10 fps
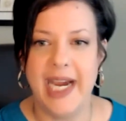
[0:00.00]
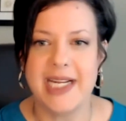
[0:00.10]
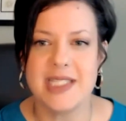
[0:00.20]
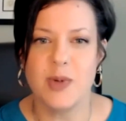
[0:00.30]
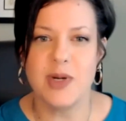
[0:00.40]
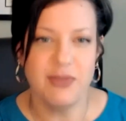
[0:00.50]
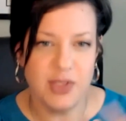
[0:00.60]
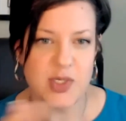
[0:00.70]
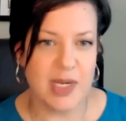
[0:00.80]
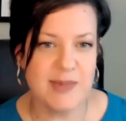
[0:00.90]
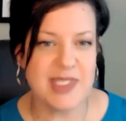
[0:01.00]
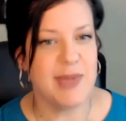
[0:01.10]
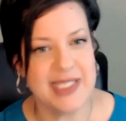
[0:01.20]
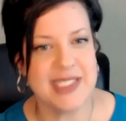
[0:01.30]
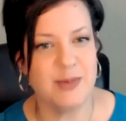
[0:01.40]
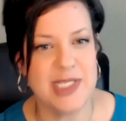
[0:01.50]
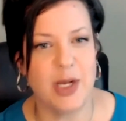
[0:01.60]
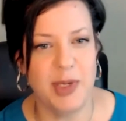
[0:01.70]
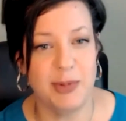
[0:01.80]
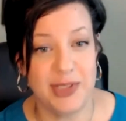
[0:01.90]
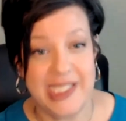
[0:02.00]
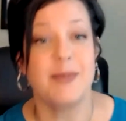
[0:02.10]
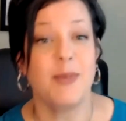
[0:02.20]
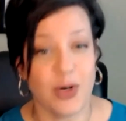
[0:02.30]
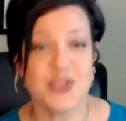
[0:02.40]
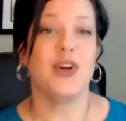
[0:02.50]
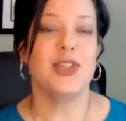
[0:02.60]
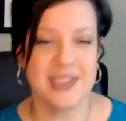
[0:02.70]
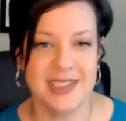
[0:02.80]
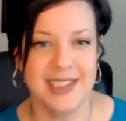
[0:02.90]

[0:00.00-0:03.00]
And it's one of the few times in medicine we tell people to eat more salt.